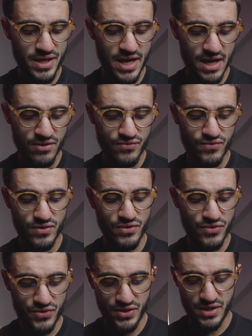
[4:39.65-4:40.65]
have
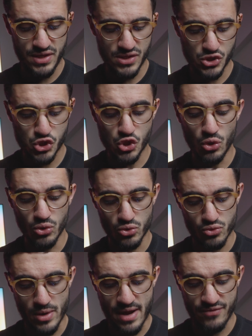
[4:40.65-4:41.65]
the Solar
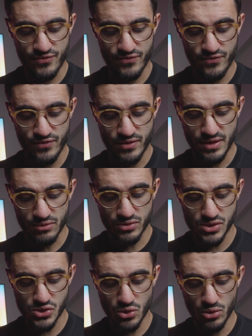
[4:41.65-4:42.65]
Graph. Now, the
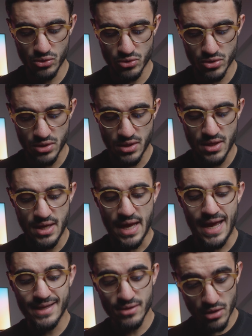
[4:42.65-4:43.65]
Solar
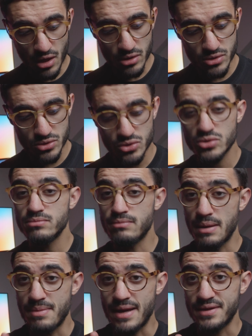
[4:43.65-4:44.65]
Analog,
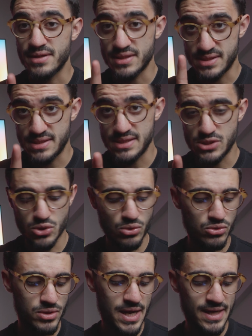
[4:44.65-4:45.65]
my bad, it's the
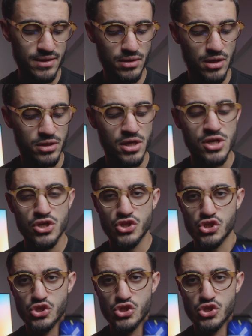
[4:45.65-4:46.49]
Solar Analog. The